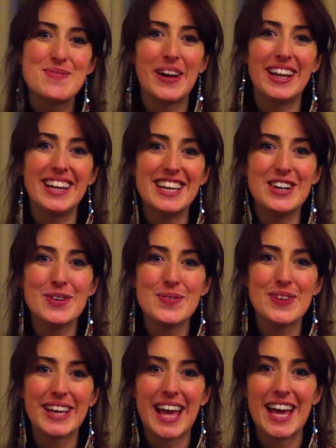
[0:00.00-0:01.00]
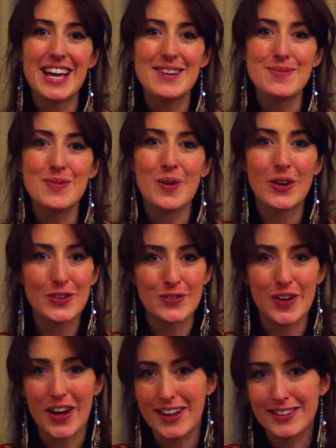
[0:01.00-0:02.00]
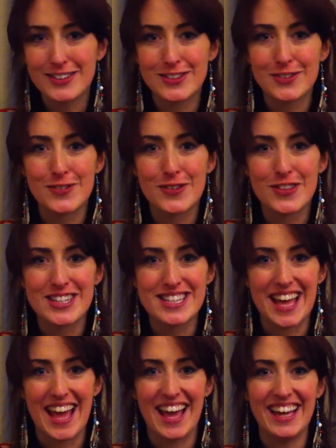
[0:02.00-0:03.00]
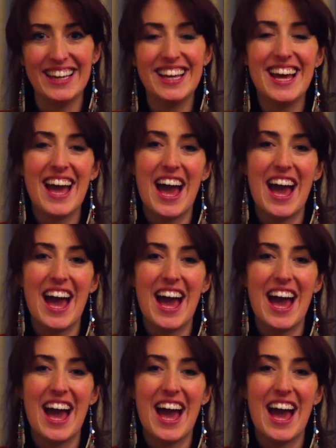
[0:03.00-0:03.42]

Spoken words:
but Neil became one of us for the day.